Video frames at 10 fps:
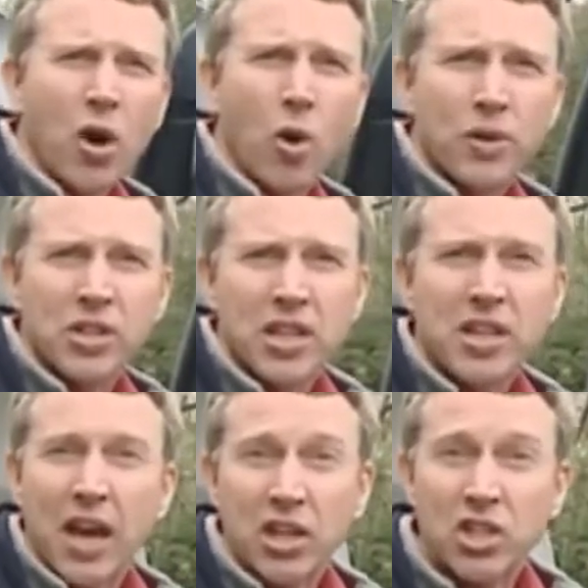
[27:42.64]
or
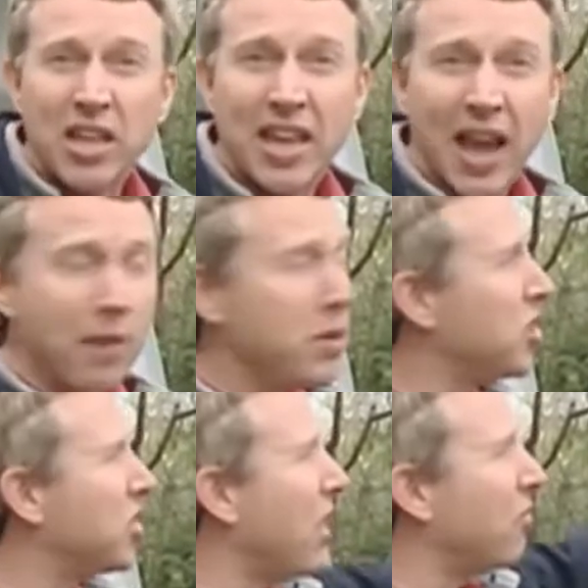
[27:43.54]
indeed actually carry
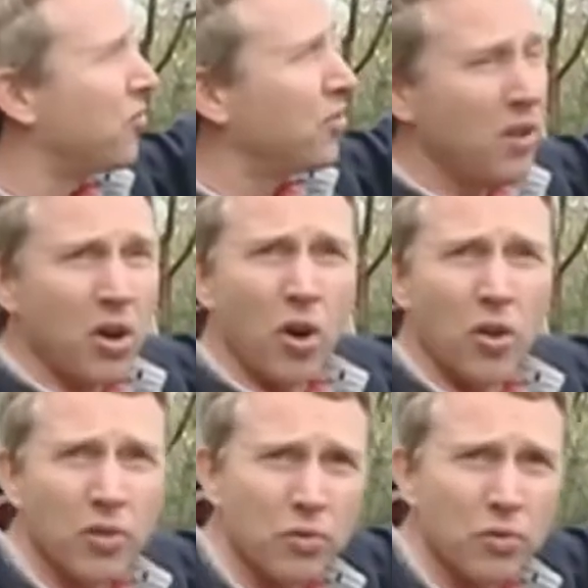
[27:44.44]
stuff on the